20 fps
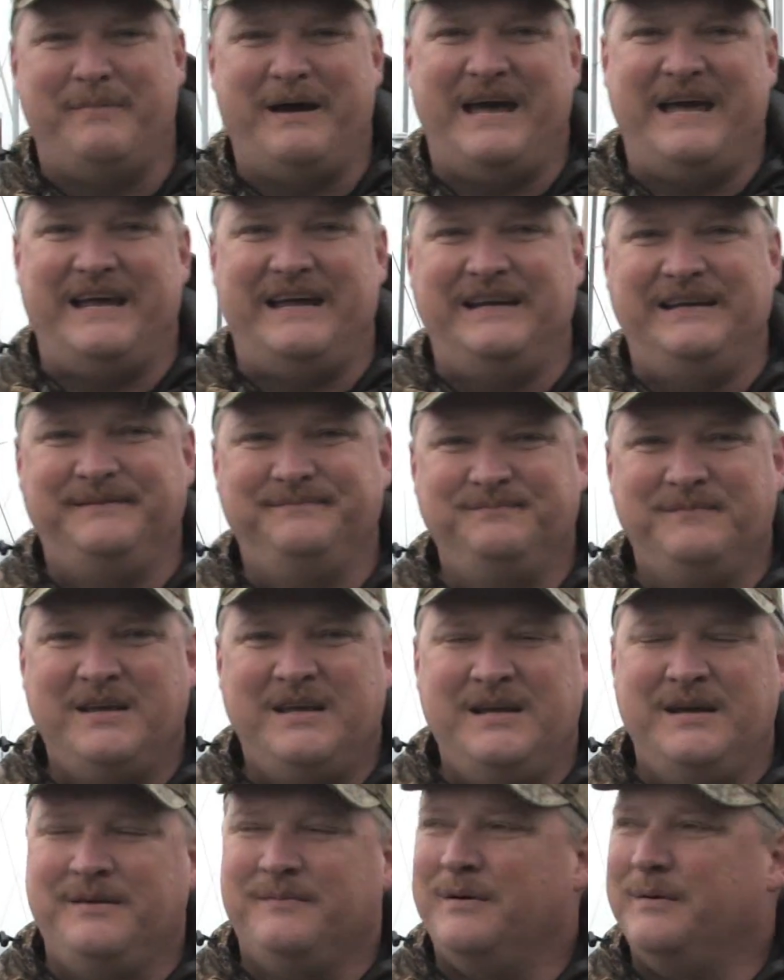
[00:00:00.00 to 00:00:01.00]
Bay,
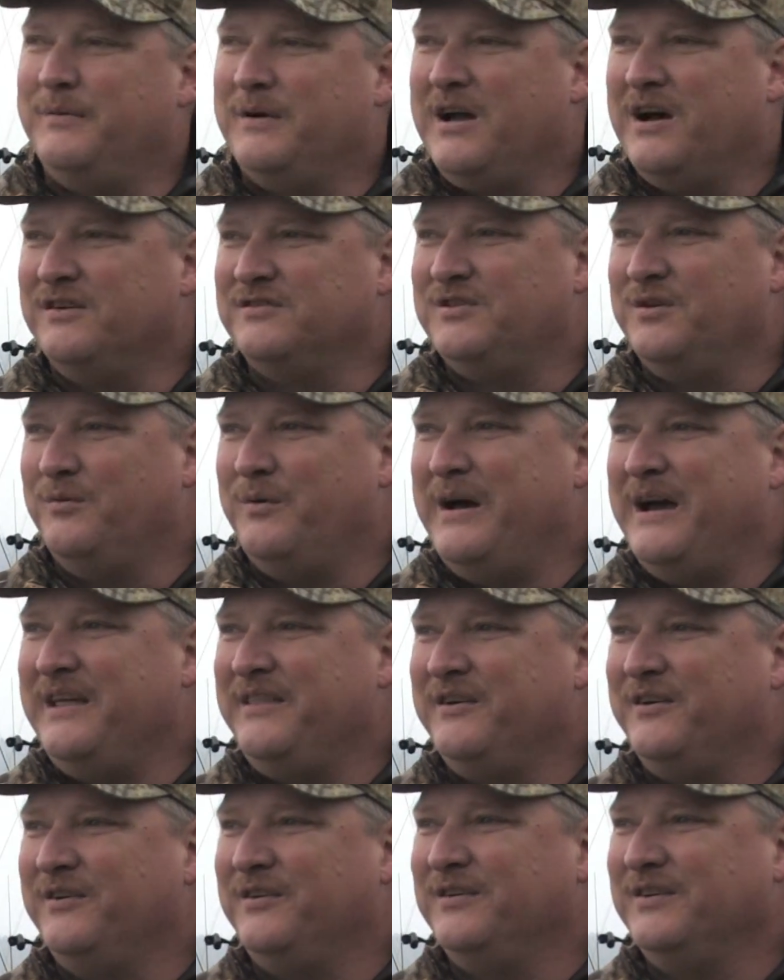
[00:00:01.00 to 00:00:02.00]
but because of the
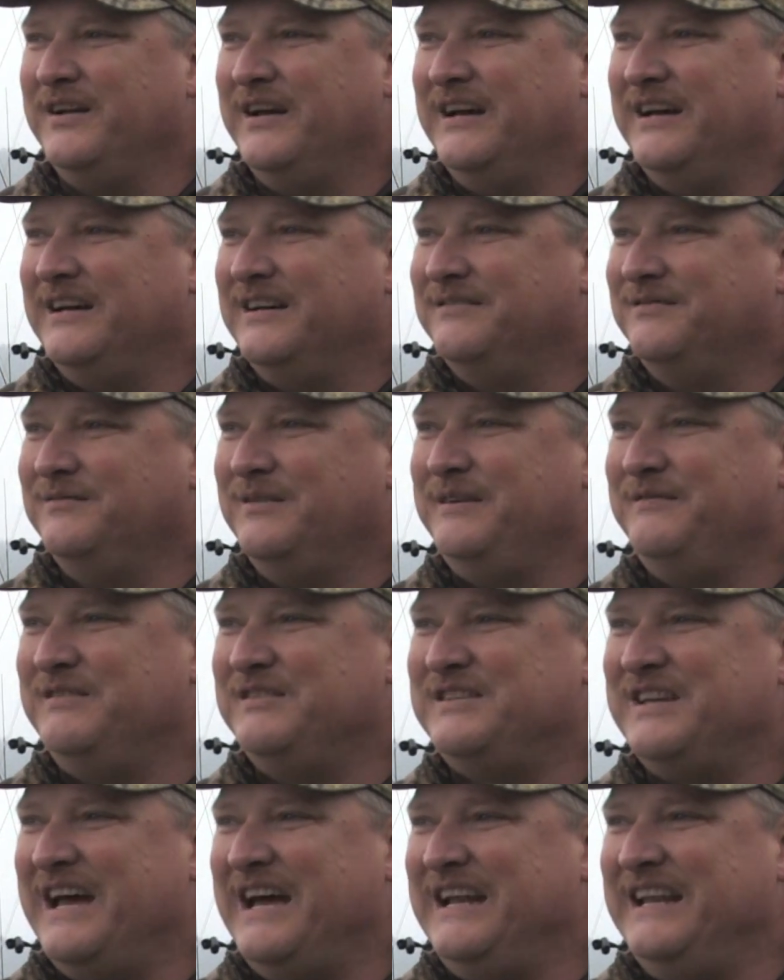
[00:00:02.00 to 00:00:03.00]
weather, we
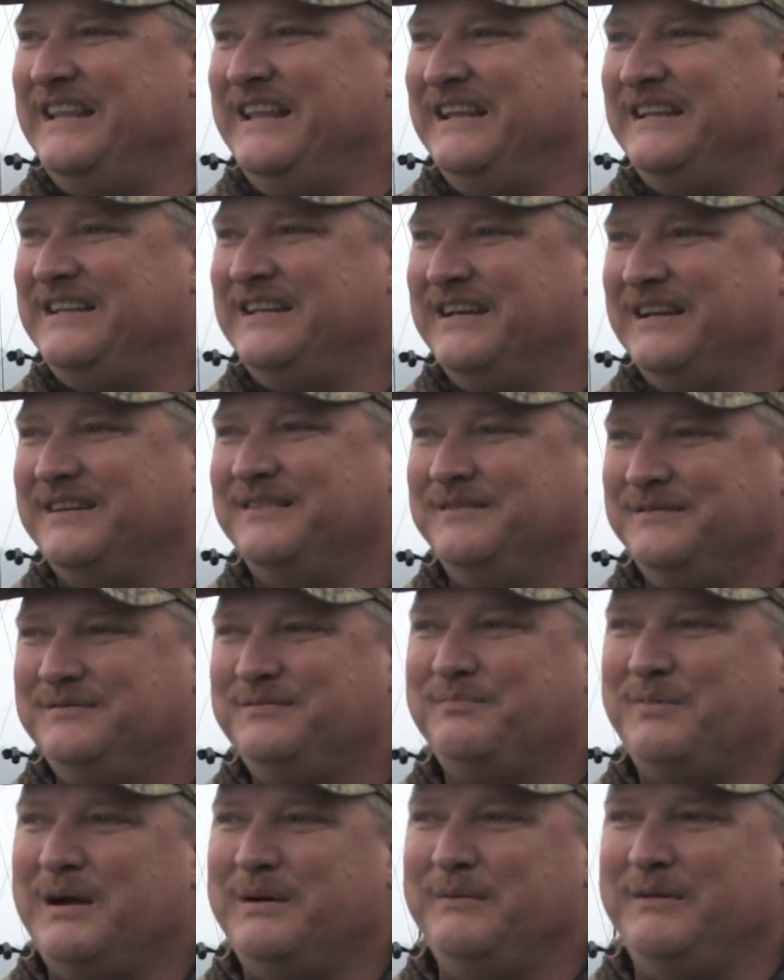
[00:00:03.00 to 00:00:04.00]
decided that it's
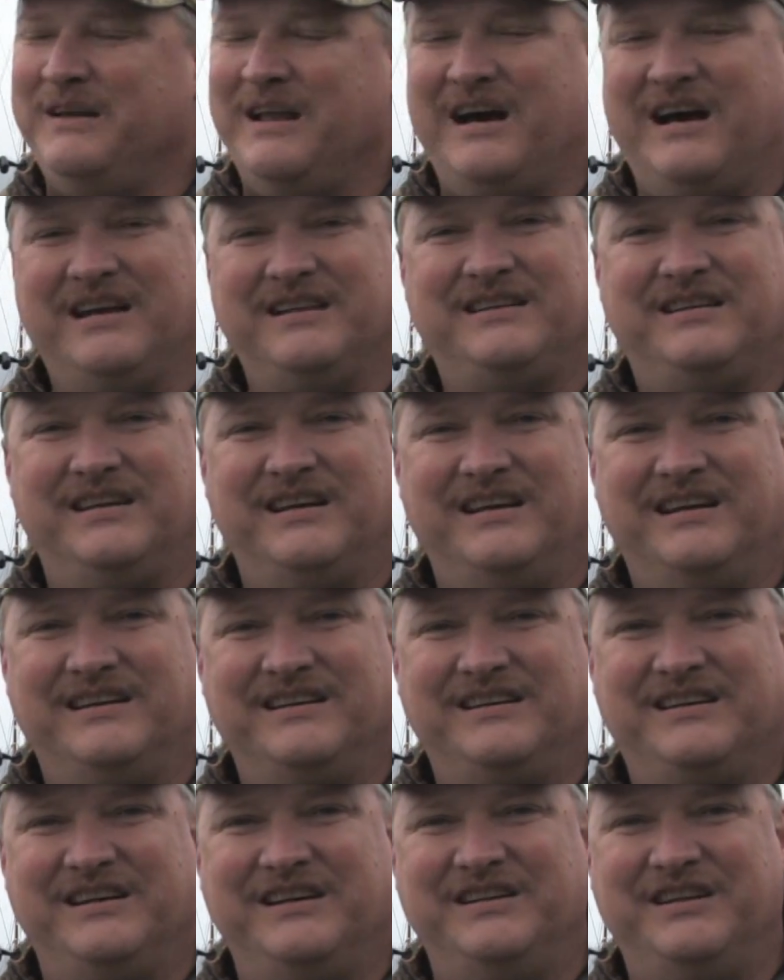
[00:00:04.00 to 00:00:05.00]
probably not
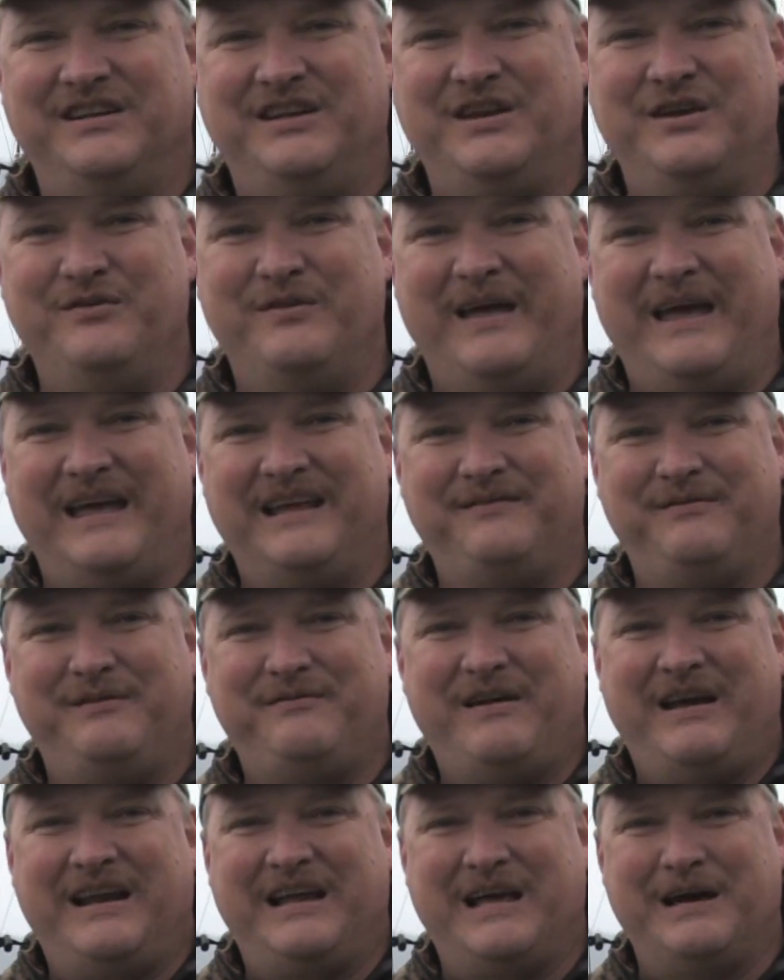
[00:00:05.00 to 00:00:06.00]
good to do that.
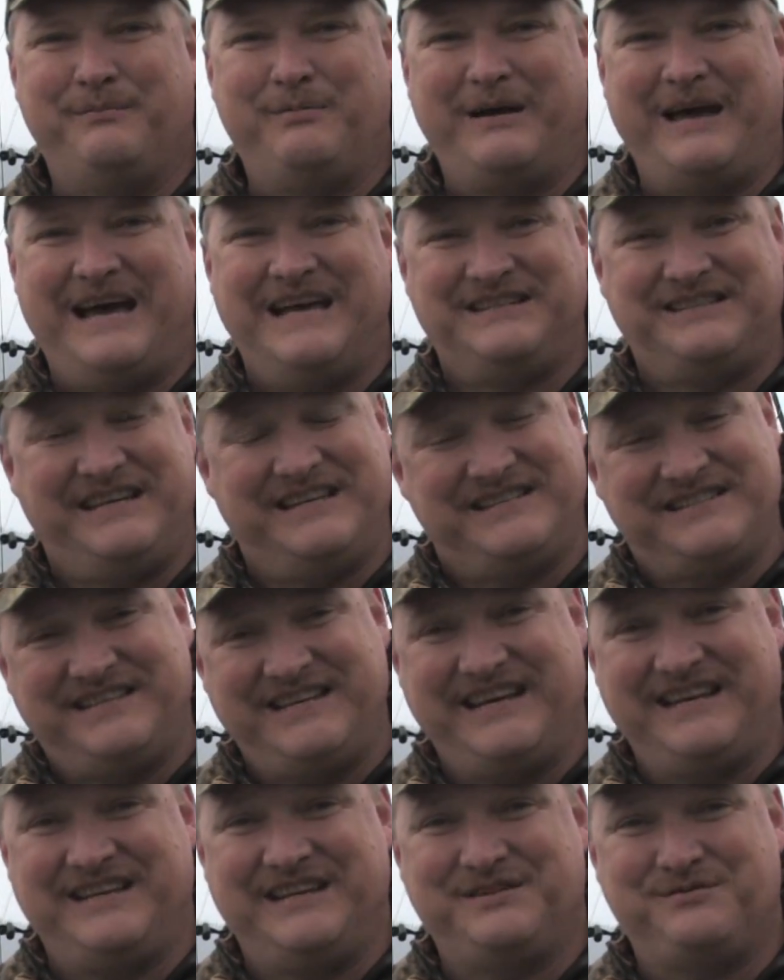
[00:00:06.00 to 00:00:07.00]
We've had a couple guys get
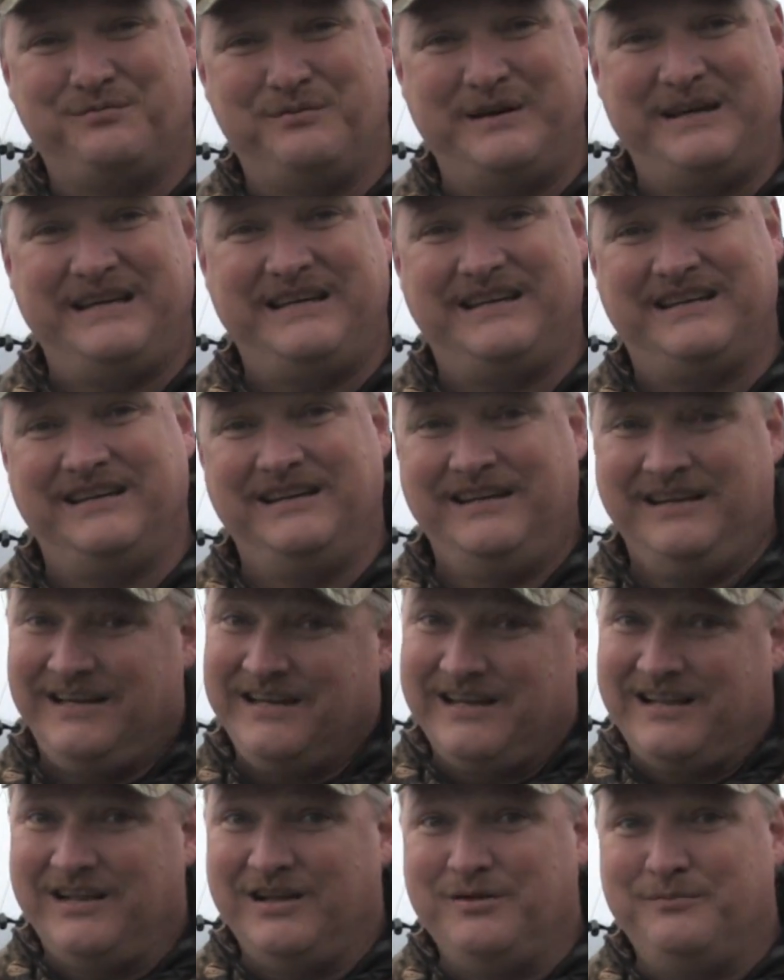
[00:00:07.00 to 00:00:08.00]
sick this week,
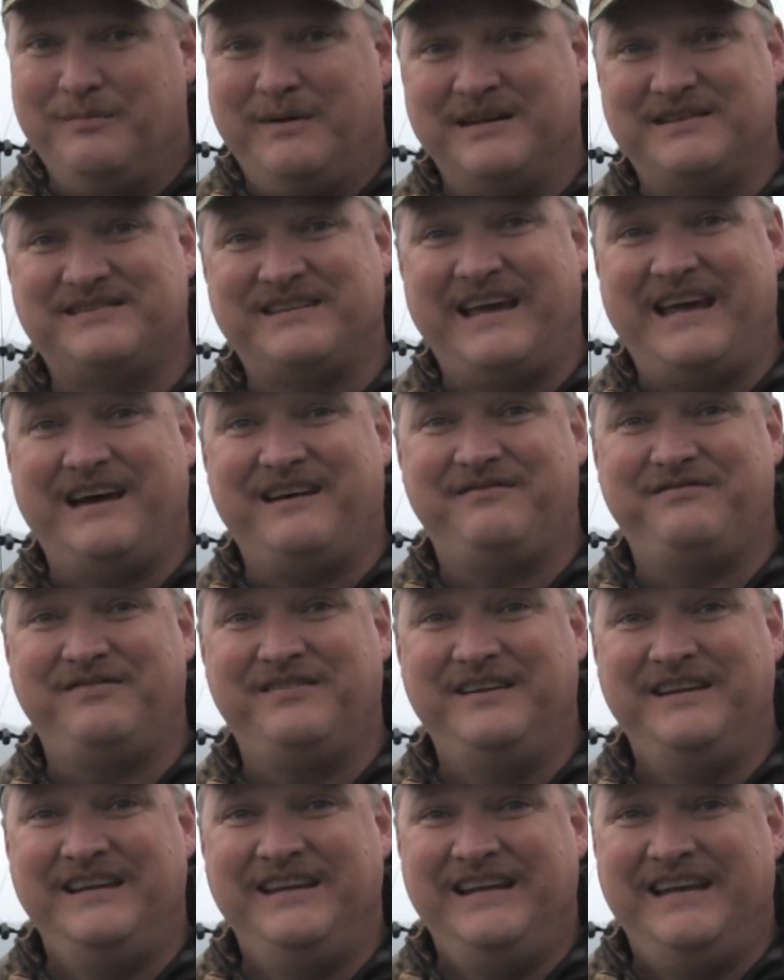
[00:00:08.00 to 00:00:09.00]
including myself,
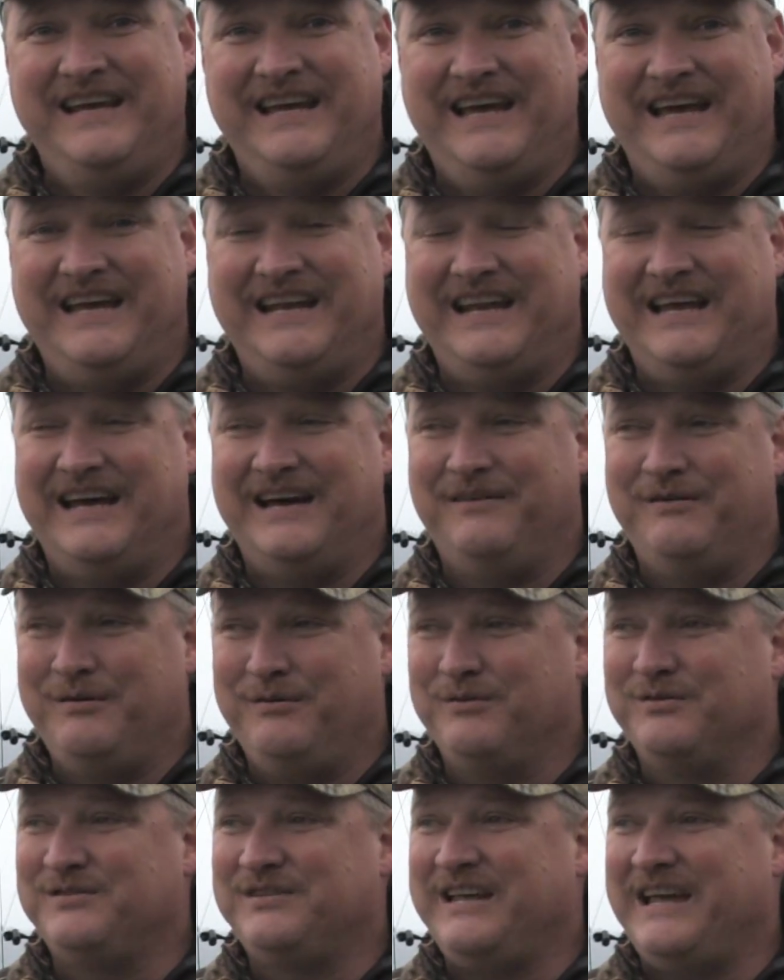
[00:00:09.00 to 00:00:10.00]
and we
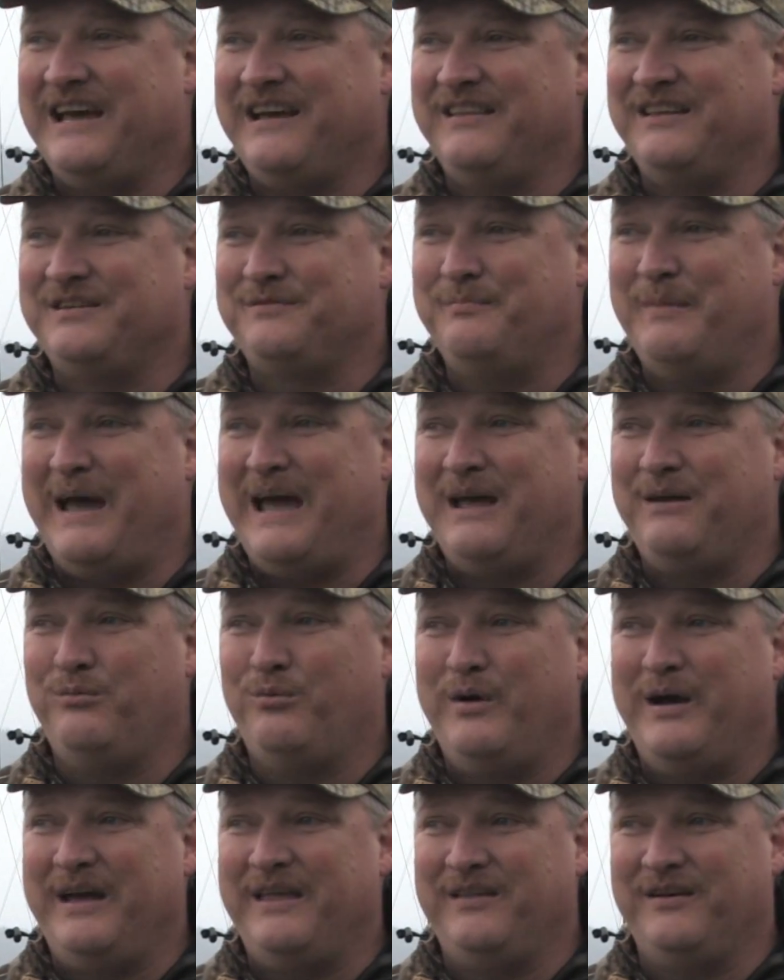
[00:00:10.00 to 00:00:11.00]
want to stay out of this
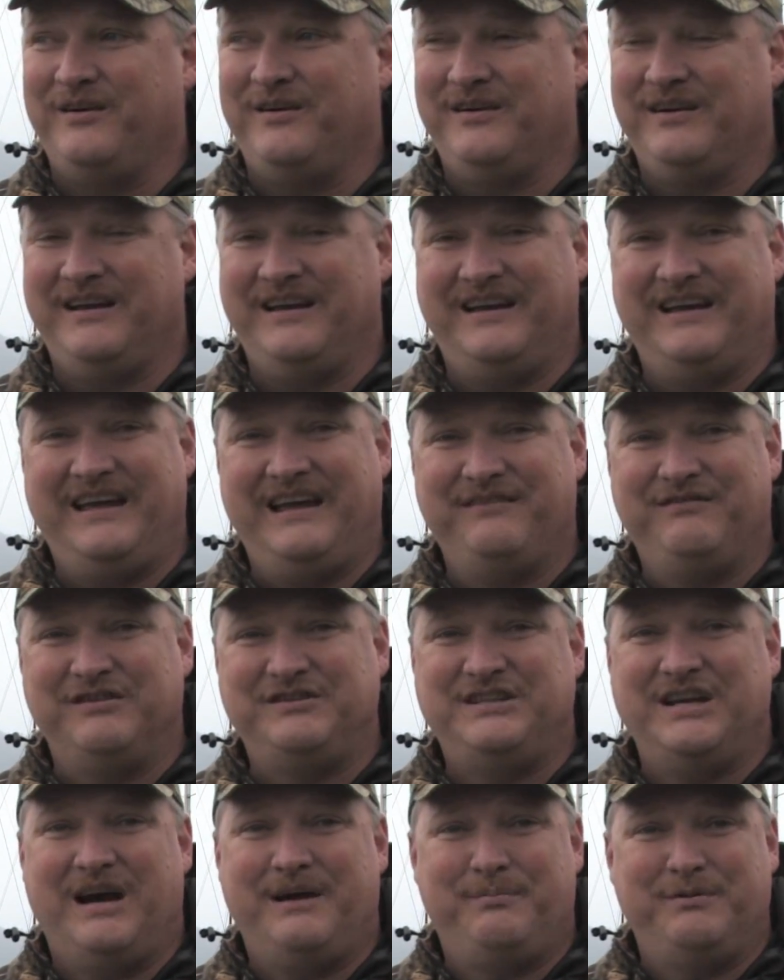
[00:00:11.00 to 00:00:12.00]
bad weather every
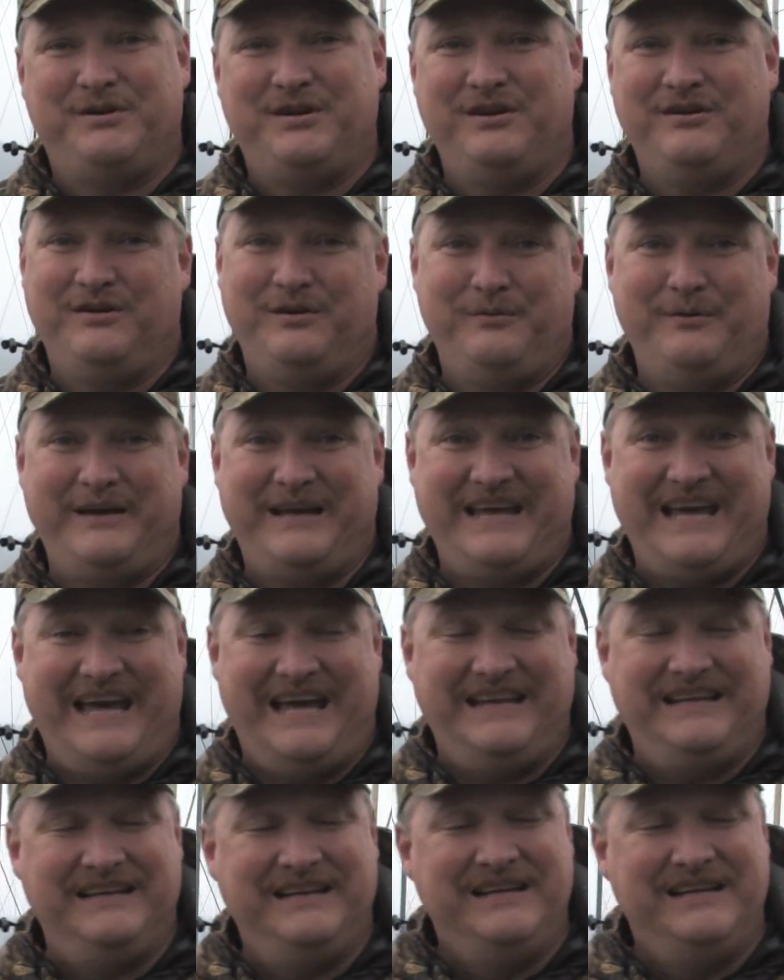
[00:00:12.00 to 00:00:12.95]
opportunity we get.